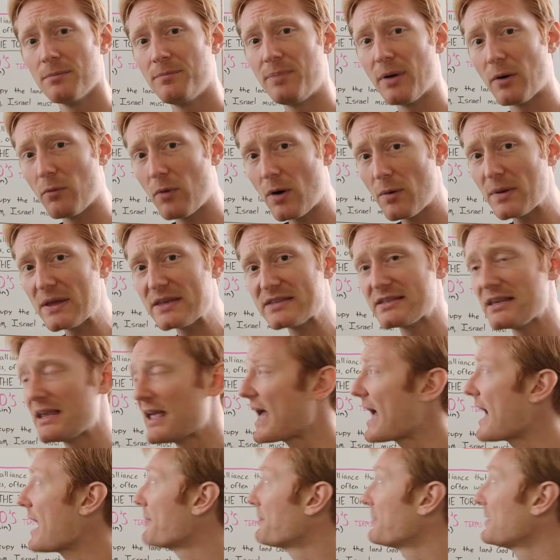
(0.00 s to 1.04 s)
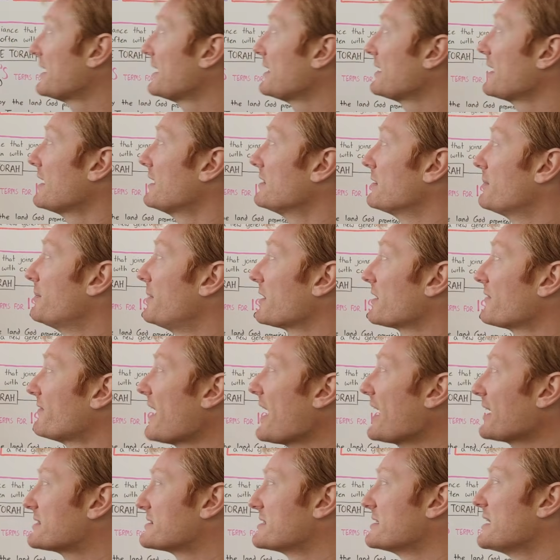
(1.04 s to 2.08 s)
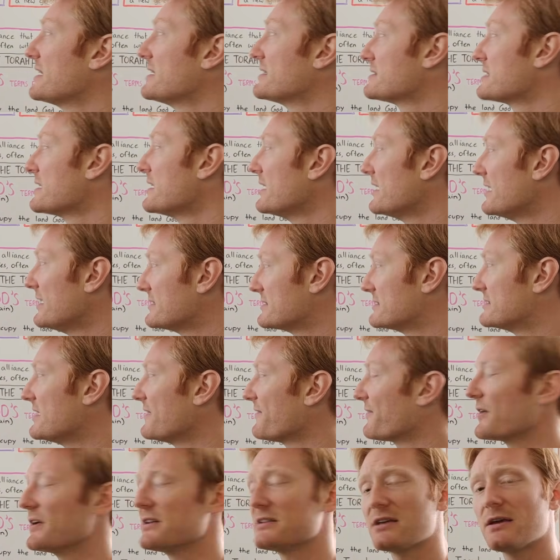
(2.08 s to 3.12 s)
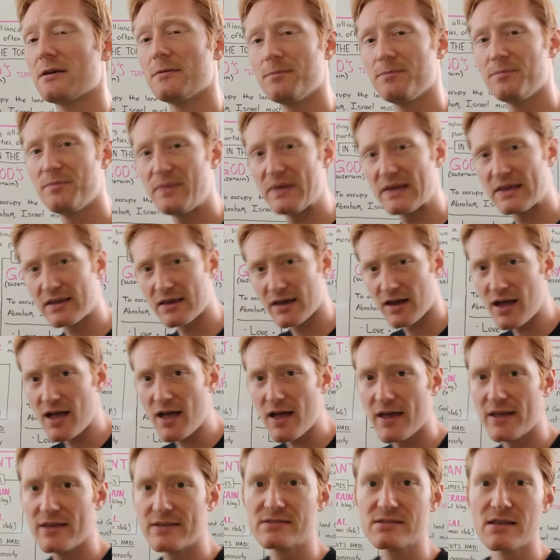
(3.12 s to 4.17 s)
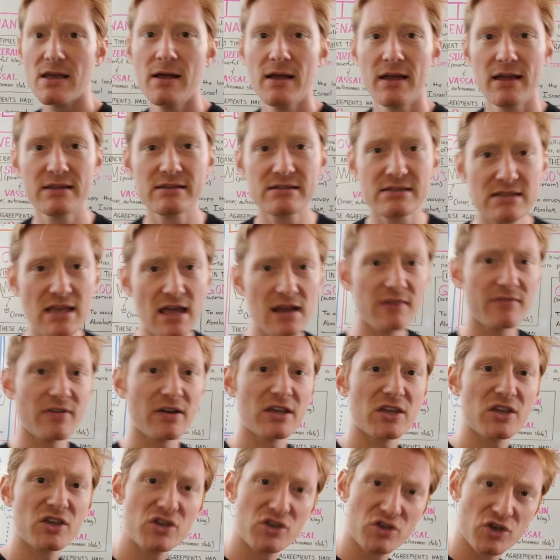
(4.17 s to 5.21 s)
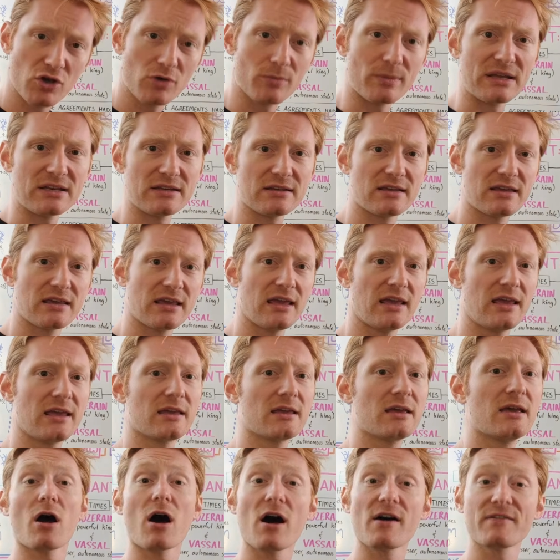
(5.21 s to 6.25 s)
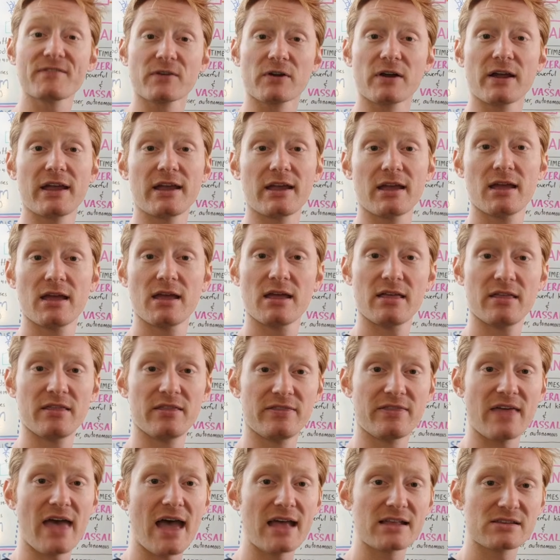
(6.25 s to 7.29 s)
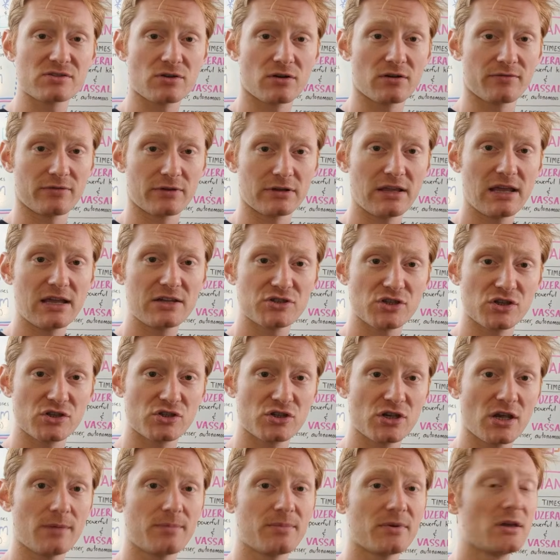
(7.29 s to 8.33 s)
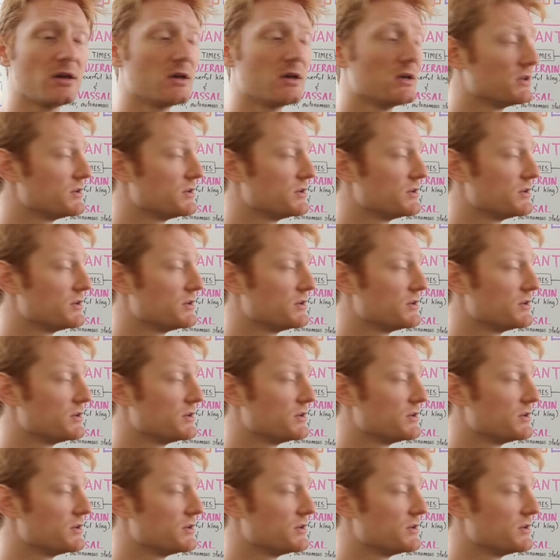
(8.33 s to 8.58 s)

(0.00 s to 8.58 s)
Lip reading: But what we see happening in the book of Exodus is different, because instead of a human king offering that sort of relationship